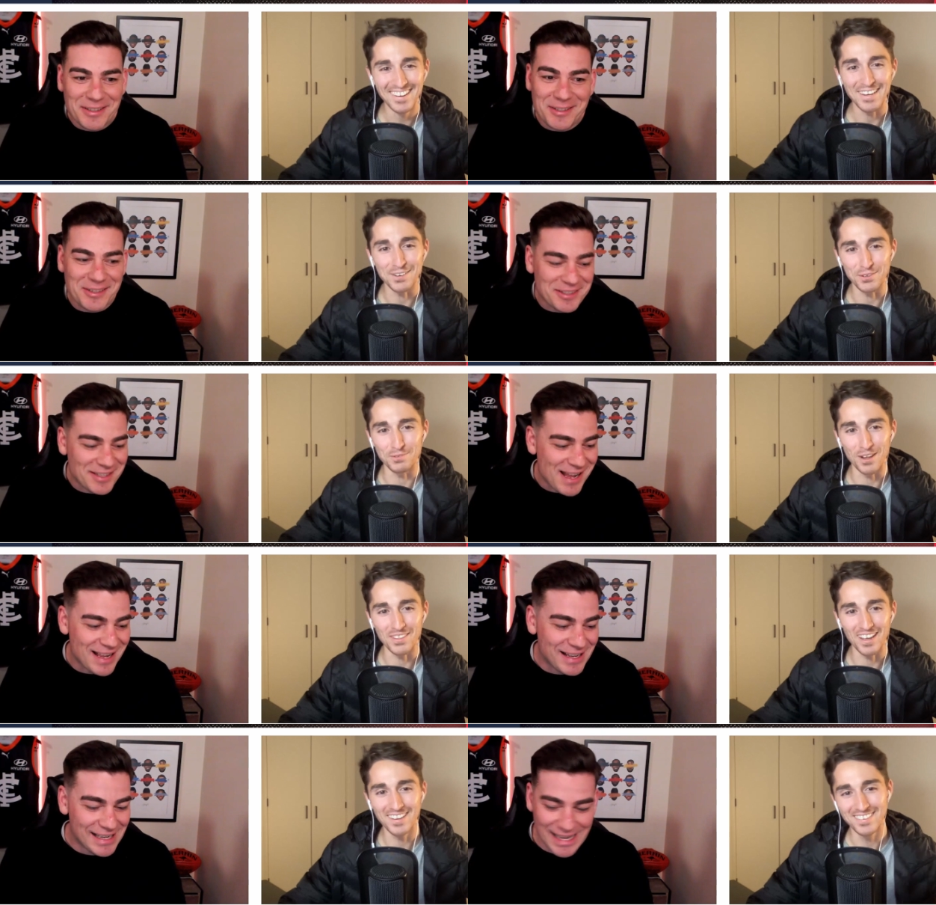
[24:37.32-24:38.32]
Speaker 1: getting a good
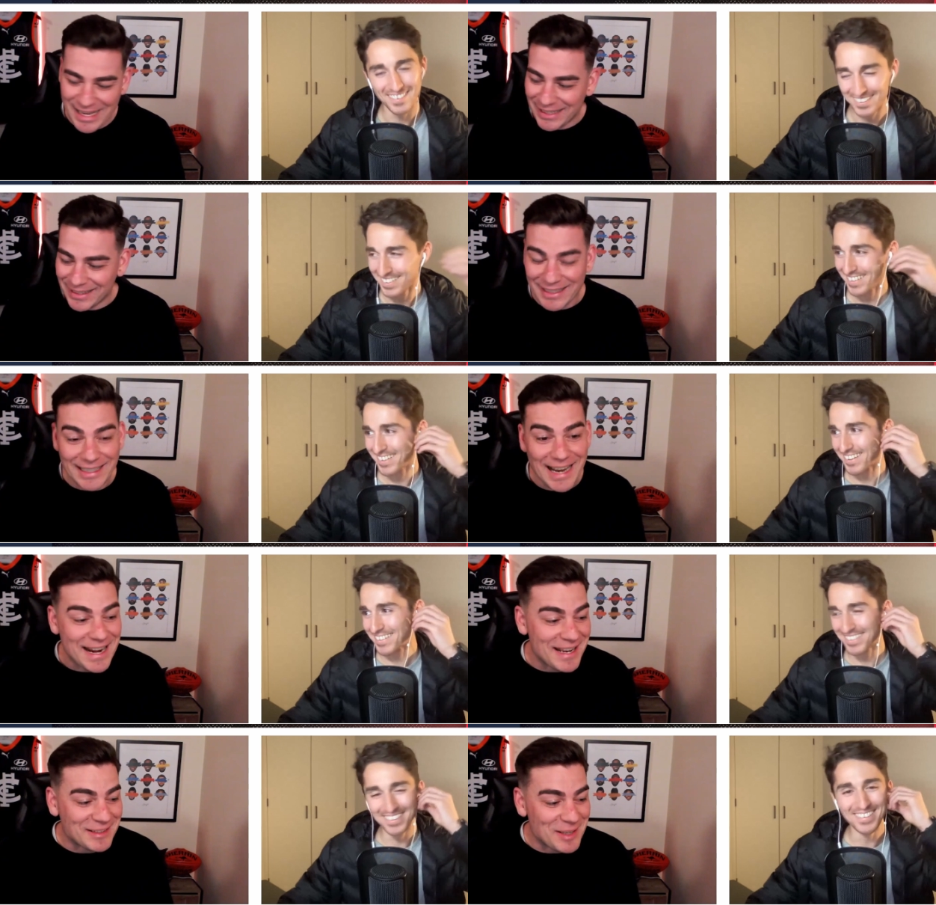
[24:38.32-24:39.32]
run there. It
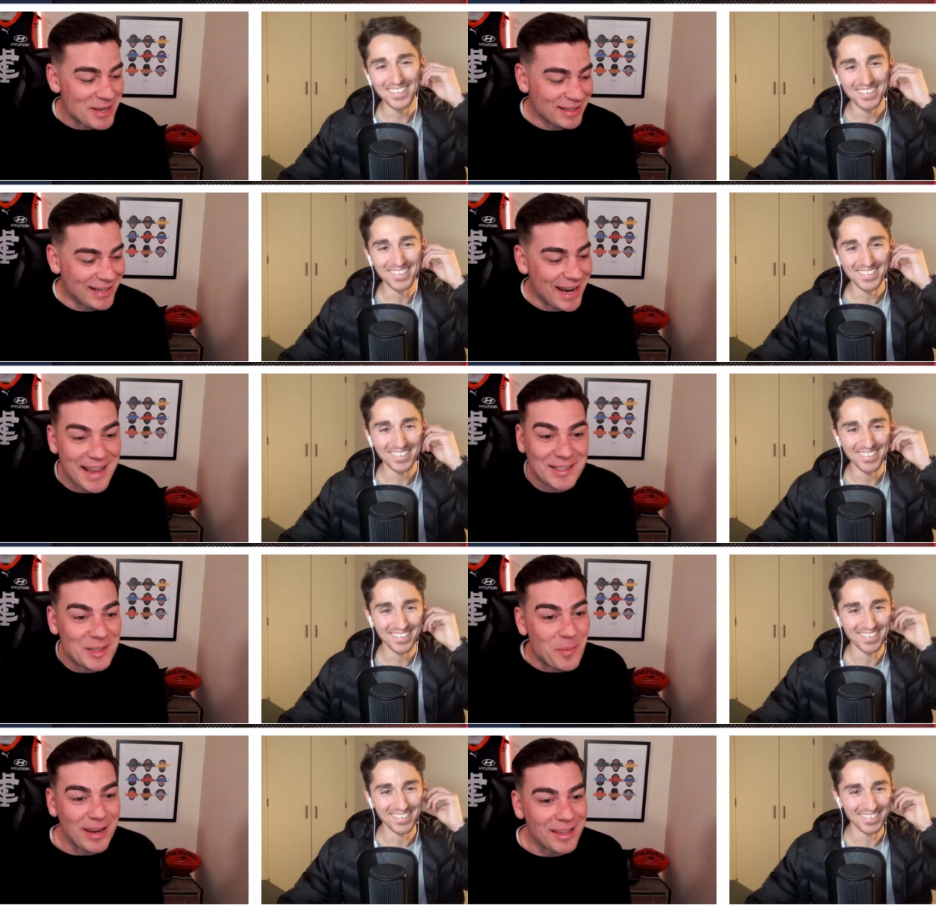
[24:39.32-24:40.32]
ain't easy. It ain't
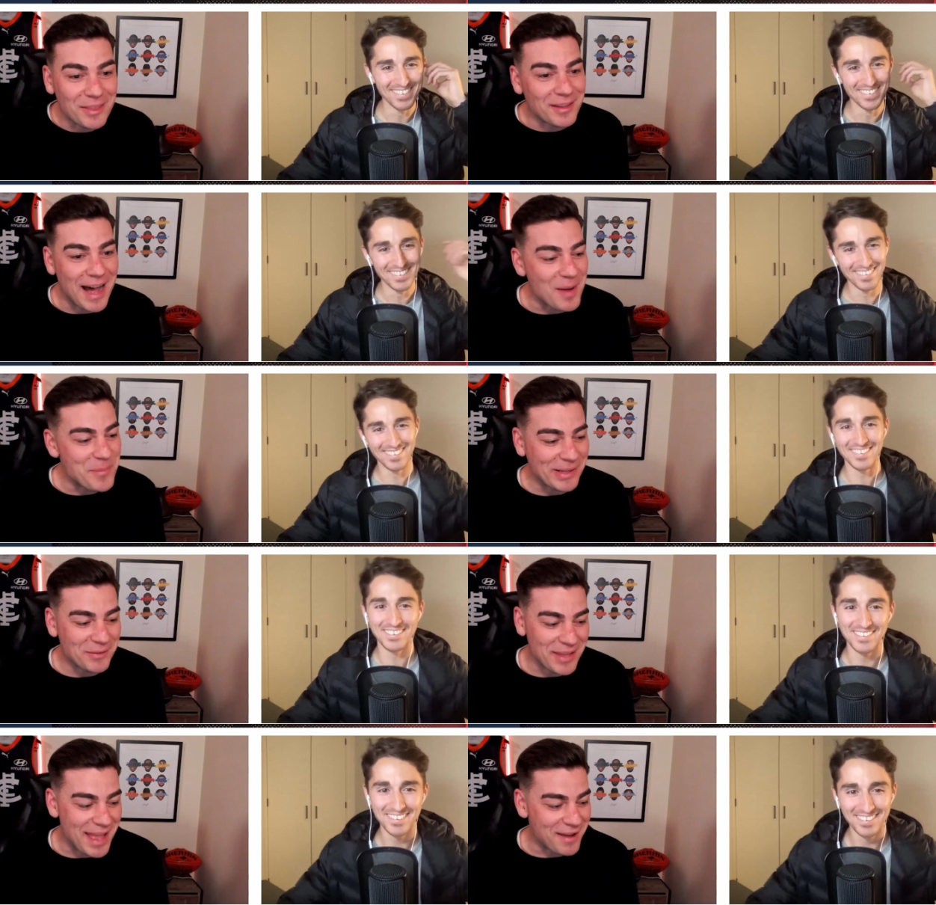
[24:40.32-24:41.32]
easy being the heartbeat
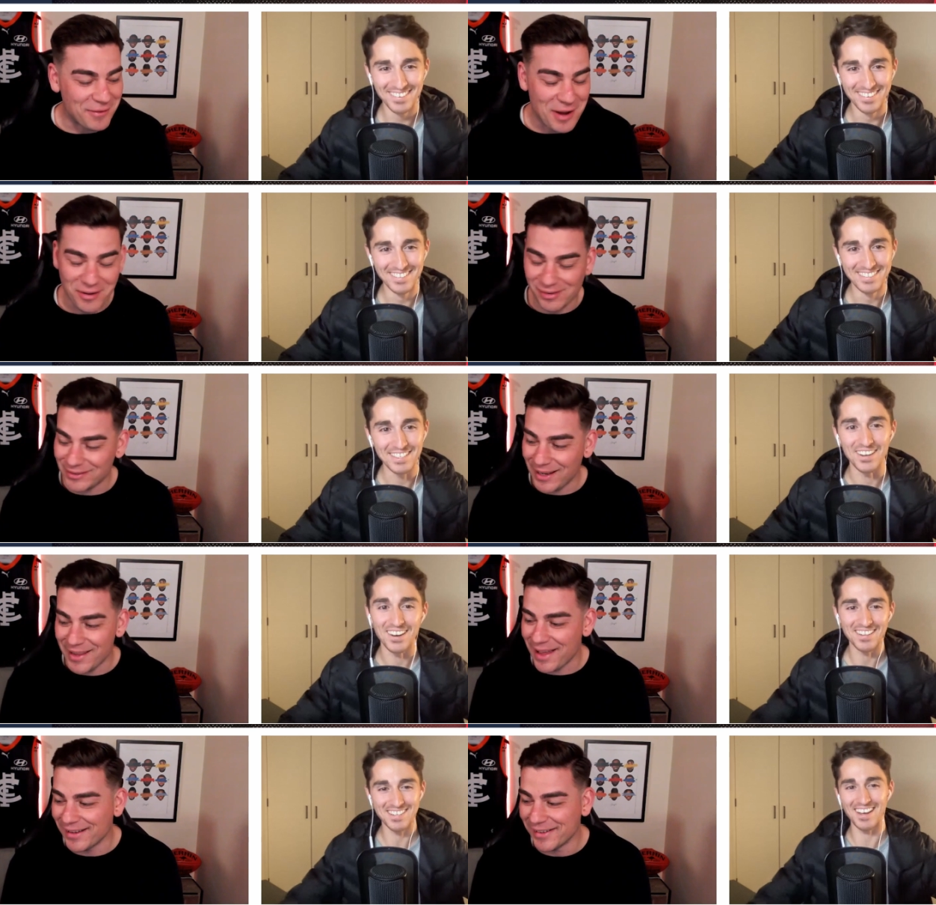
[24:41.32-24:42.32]
of the AFL, I'll
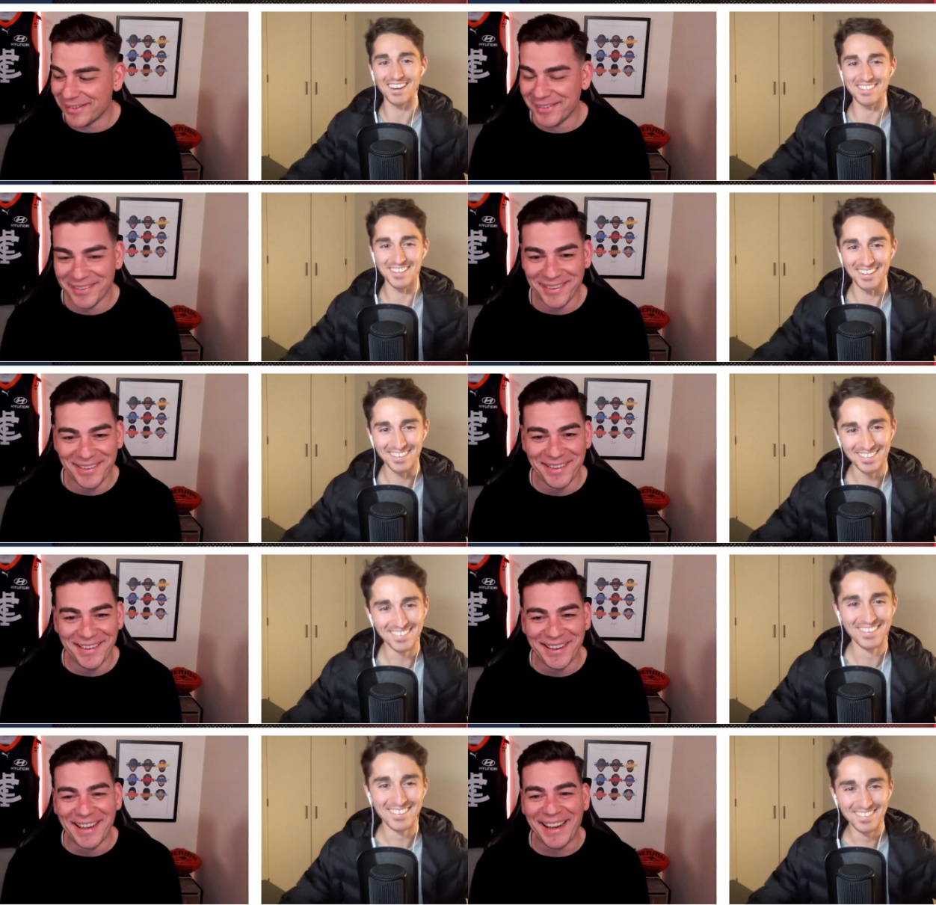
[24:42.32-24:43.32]
Speaker 2: tell you. It's hard, isn't it?
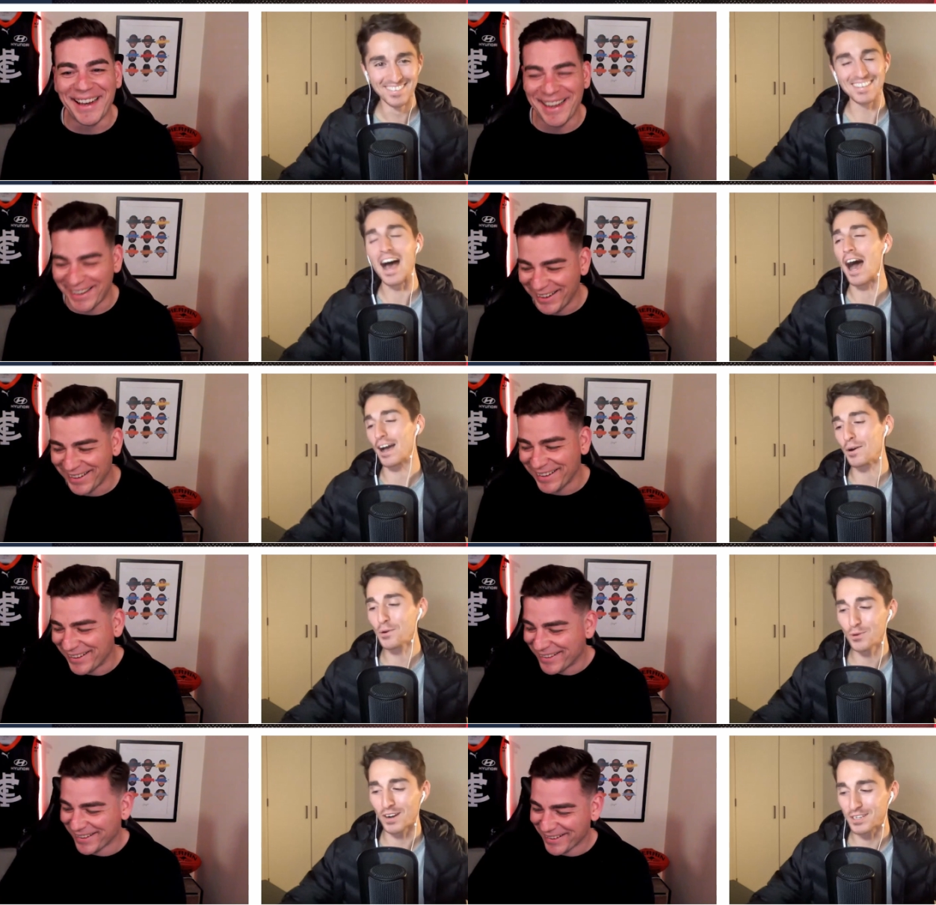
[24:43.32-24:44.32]
Nah,
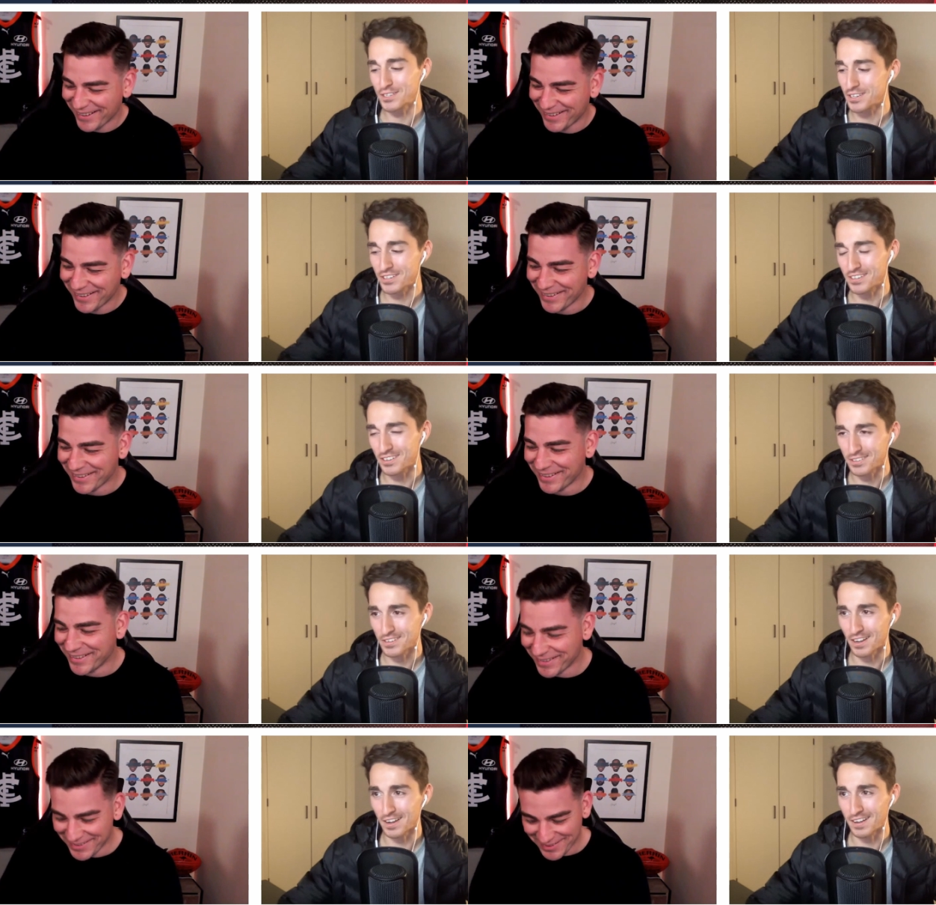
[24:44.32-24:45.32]
all credit to
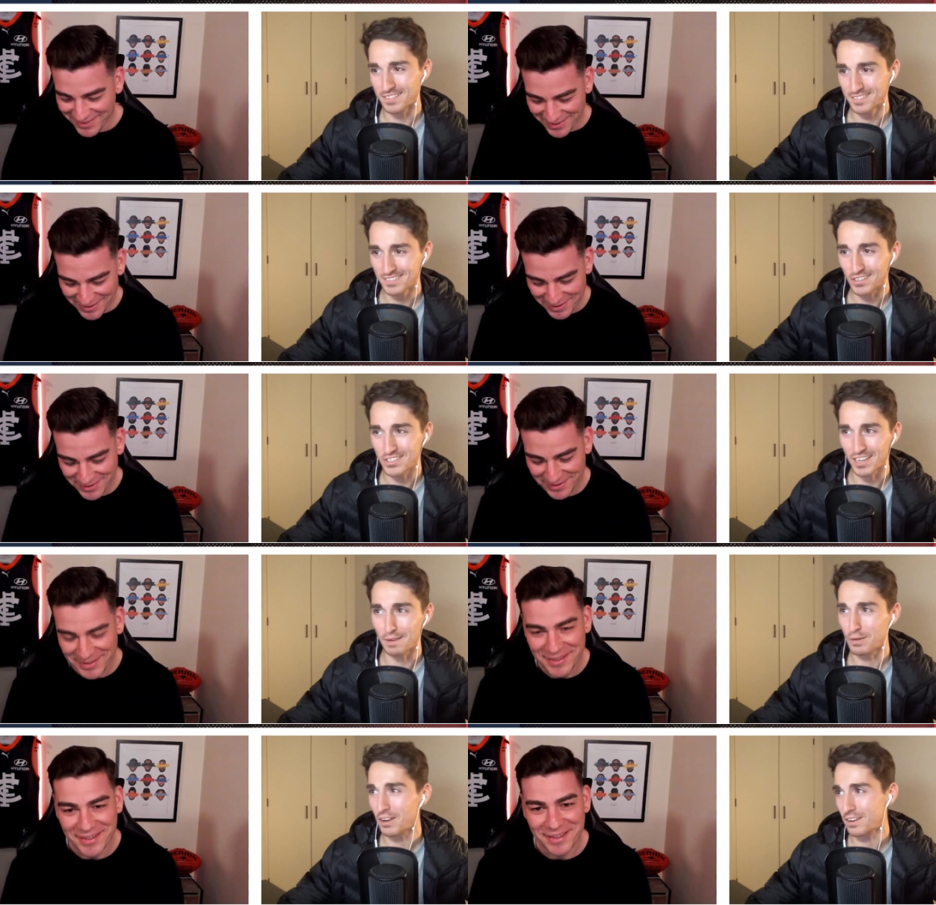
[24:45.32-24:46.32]
you, your
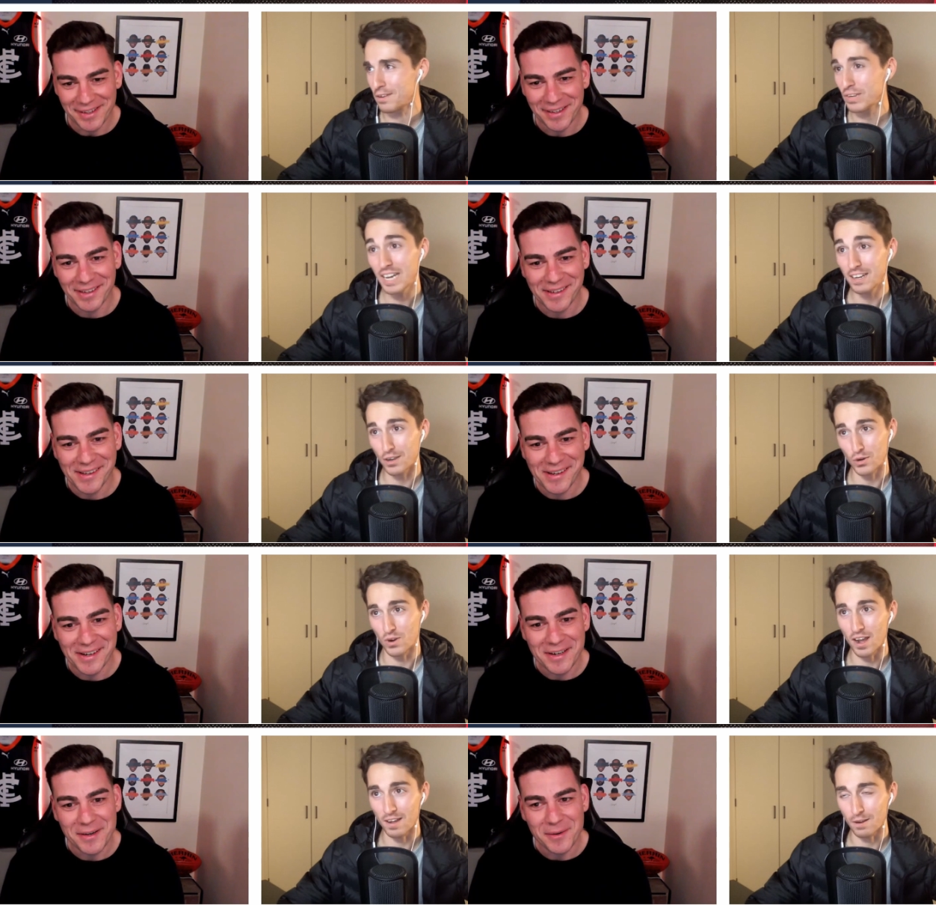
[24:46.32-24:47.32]
team, you know. Even getting a
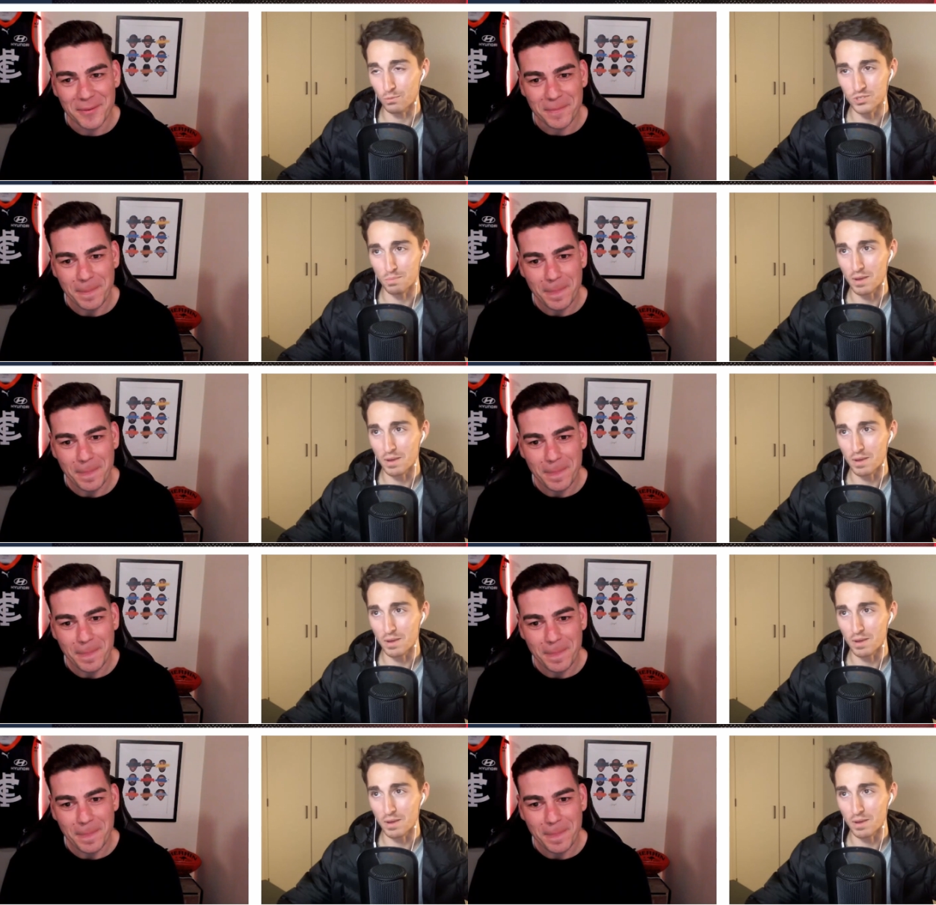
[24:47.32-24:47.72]
crowd, I was